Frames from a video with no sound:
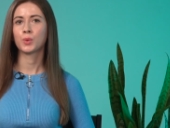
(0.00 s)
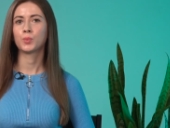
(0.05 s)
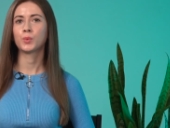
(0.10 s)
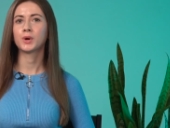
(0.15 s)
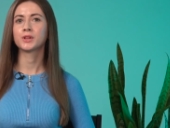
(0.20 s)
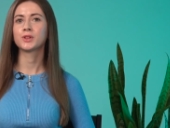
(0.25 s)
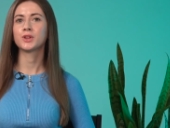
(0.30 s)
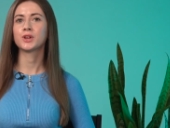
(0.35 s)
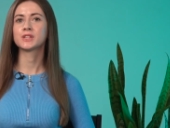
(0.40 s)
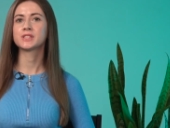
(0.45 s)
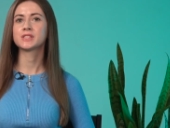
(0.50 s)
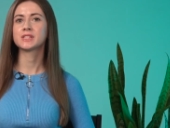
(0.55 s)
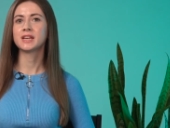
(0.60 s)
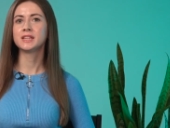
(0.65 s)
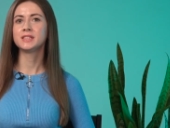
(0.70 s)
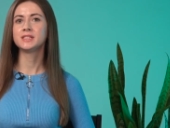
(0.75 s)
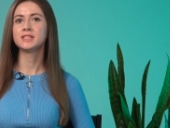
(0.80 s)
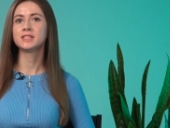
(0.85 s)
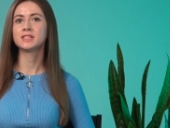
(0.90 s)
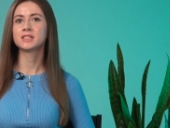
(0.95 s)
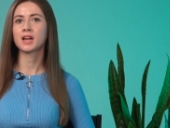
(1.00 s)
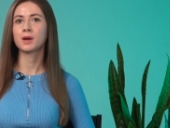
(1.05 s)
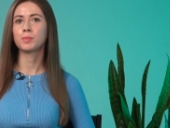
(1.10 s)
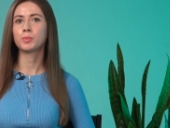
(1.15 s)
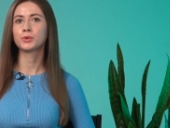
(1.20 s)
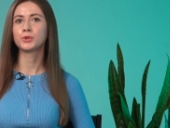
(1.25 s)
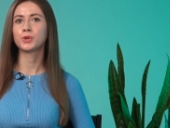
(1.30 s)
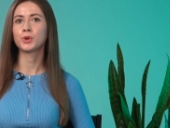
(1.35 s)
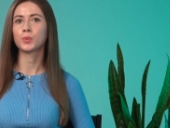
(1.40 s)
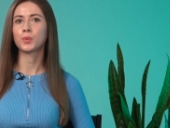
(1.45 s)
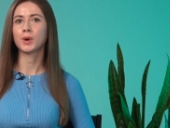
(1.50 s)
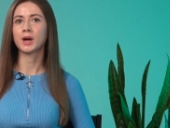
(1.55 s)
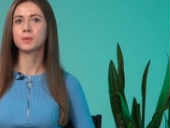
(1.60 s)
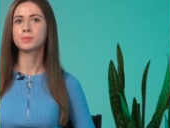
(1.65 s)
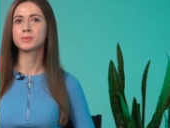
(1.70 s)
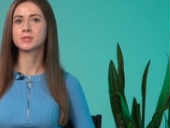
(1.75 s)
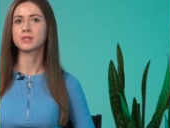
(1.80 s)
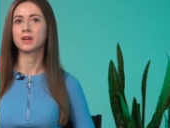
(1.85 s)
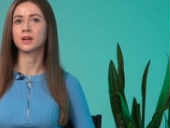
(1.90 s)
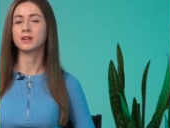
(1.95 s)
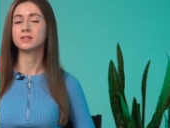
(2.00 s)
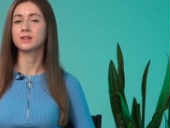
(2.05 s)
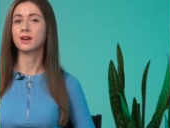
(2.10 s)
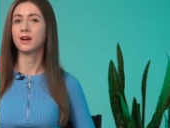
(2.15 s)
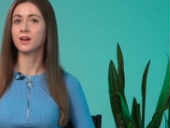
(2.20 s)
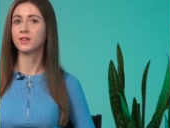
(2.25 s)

While you're setting it up on your website,